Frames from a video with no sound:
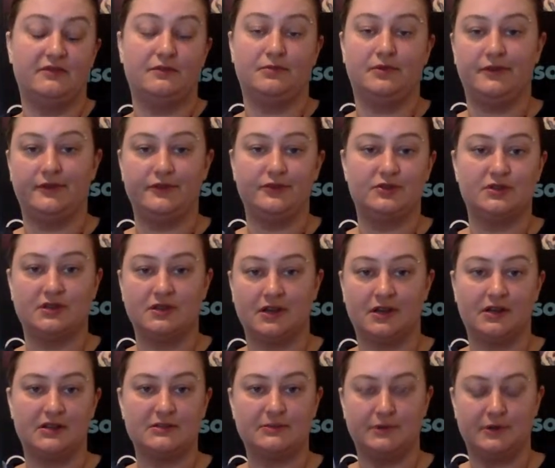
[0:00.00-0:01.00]
of the pollution
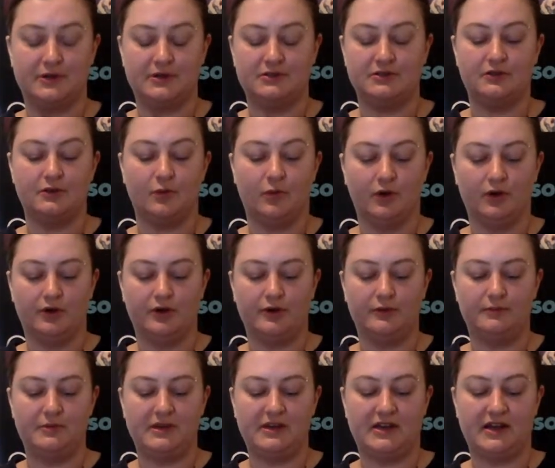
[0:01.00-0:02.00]
that gets put into the
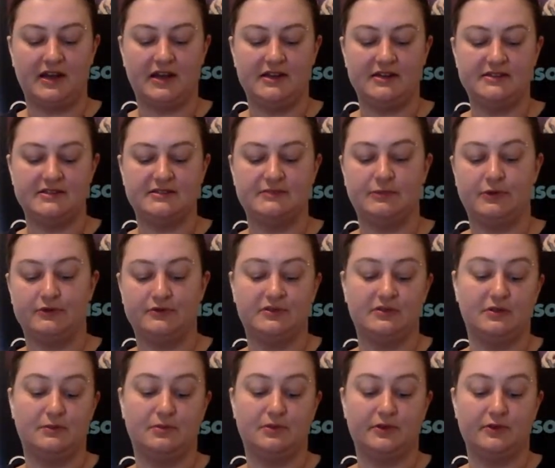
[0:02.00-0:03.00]
world, because most of
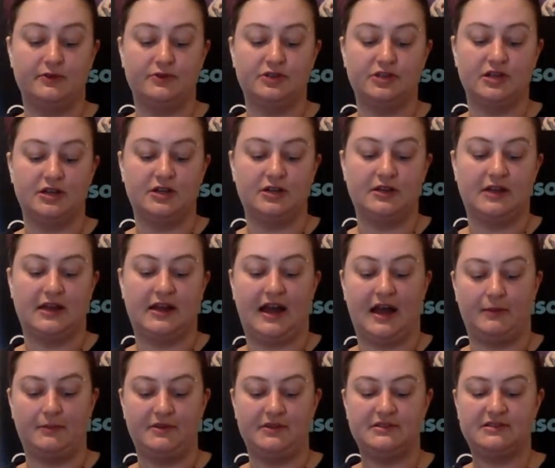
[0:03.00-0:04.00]
the pollution that
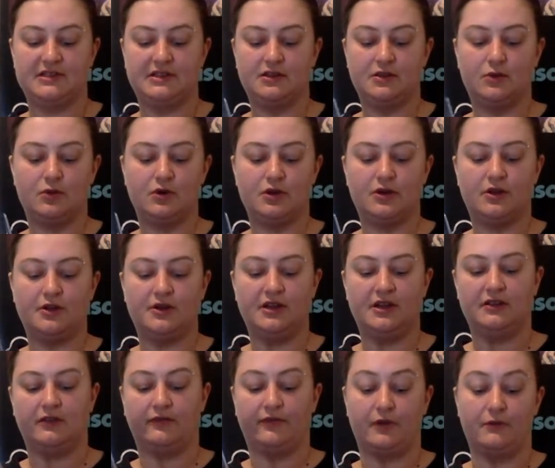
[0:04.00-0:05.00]
happens in the world
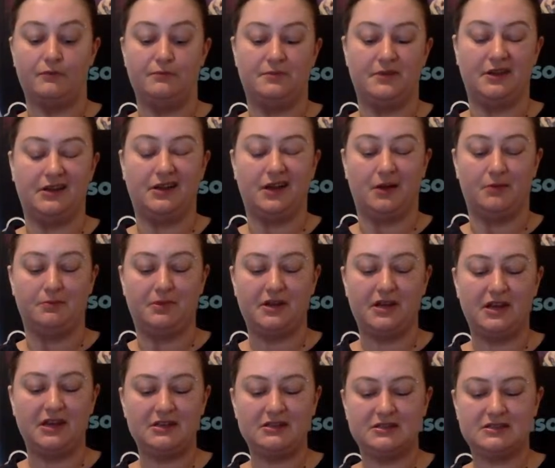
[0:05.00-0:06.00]
is from big
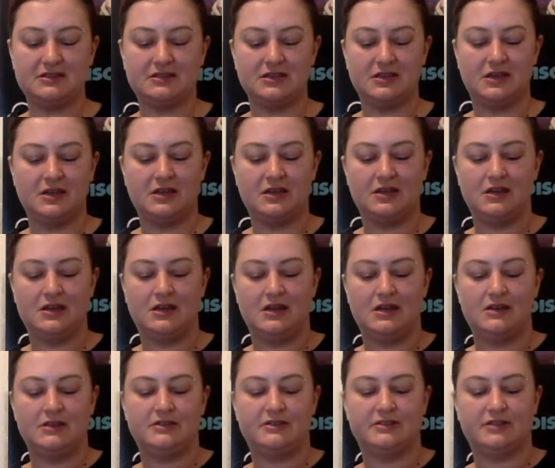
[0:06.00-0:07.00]
companies.
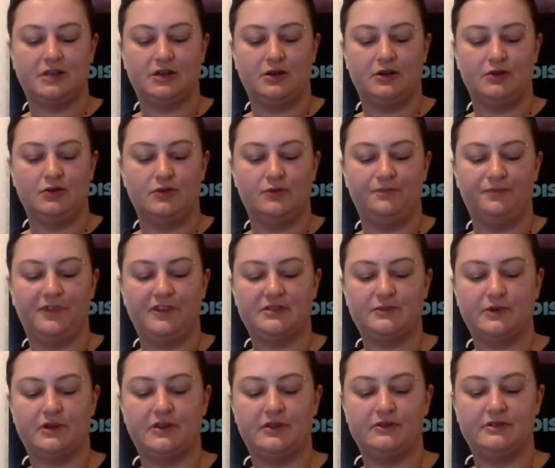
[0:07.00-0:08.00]
So it's
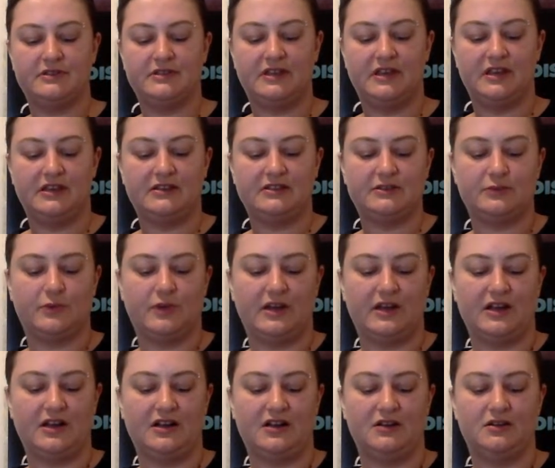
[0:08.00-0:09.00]
one of those things
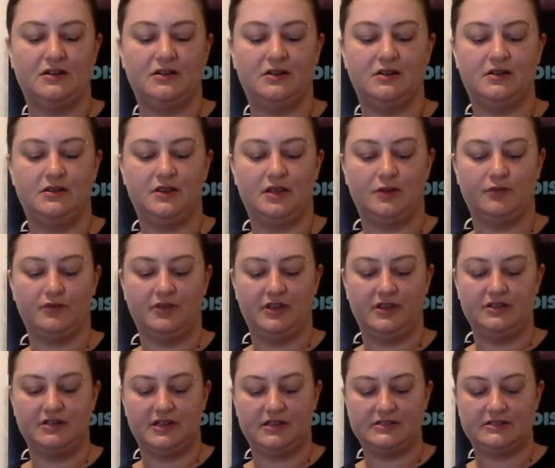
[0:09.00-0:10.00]
where there really
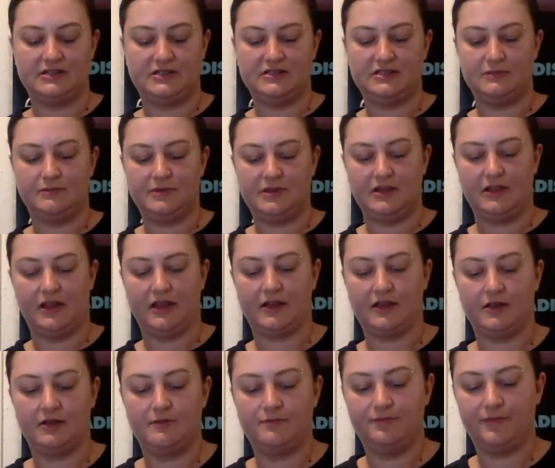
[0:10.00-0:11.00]
does need to be like